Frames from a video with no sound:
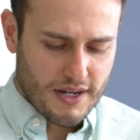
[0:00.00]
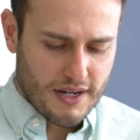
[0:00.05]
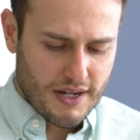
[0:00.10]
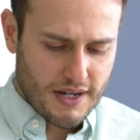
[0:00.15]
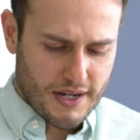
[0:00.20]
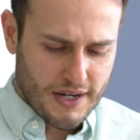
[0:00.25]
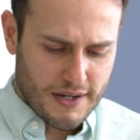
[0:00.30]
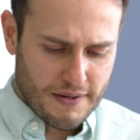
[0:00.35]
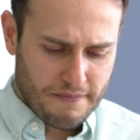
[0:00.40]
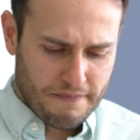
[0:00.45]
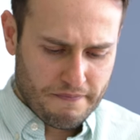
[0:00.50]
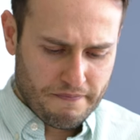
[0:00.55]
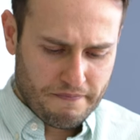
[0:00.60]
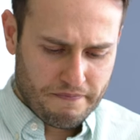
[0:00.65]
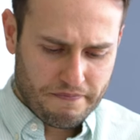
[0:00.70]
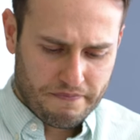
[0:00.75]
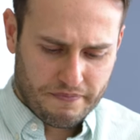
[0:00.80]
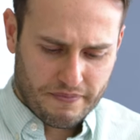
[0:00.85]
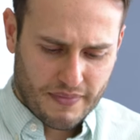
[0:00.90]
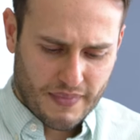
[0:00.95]
Um,
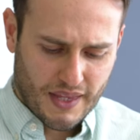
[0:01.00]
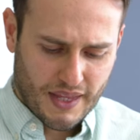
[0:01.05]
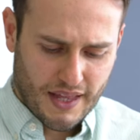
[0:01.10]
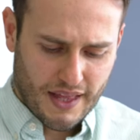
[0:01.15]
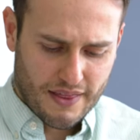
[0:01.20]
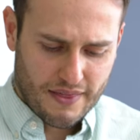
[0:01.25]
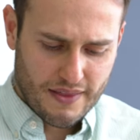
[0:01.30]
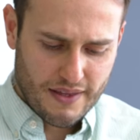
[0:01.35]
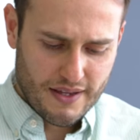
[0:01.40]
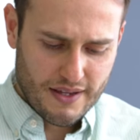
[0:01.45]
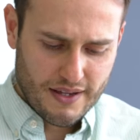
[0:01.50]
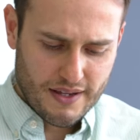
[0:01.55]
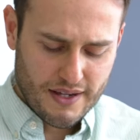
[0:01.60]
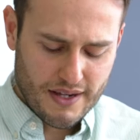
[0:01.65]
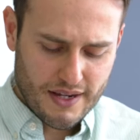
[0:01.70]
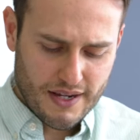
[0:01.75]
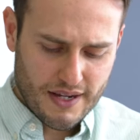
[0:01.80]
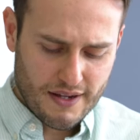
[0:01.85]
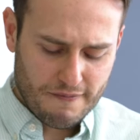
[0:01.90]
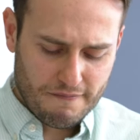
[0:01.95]
I think
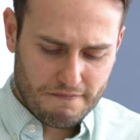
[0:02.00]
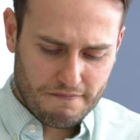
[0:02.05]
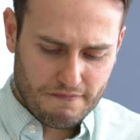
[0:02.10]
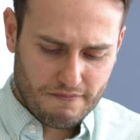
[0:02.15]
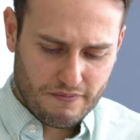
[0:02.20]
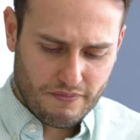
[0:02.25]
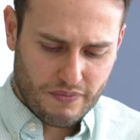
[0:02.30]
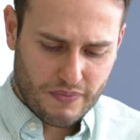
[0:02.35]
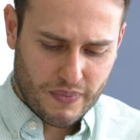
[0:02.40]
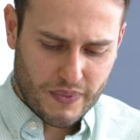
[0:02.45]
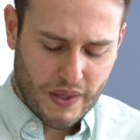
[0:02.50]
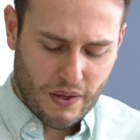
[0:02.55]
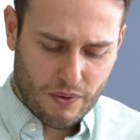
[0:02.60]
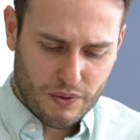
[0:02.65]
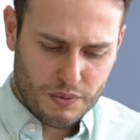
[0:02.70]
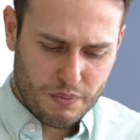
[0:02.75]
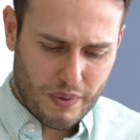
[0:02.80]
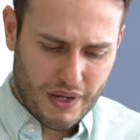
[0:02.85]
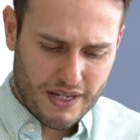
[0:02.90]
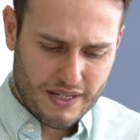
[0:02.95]
uh, that
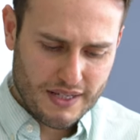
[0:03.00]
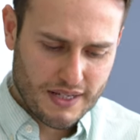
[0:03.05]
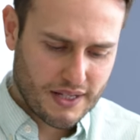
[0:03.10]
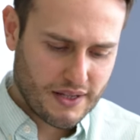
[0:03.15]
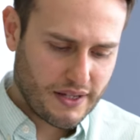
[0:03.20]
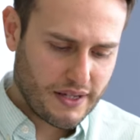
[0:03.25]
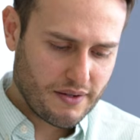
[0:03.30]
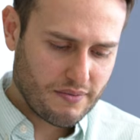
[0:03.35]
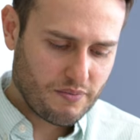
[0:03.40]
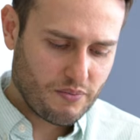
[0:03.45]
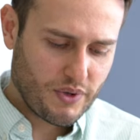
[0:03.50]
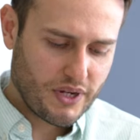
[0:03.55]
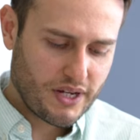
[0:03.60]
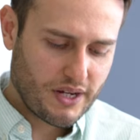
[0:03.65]
was basically.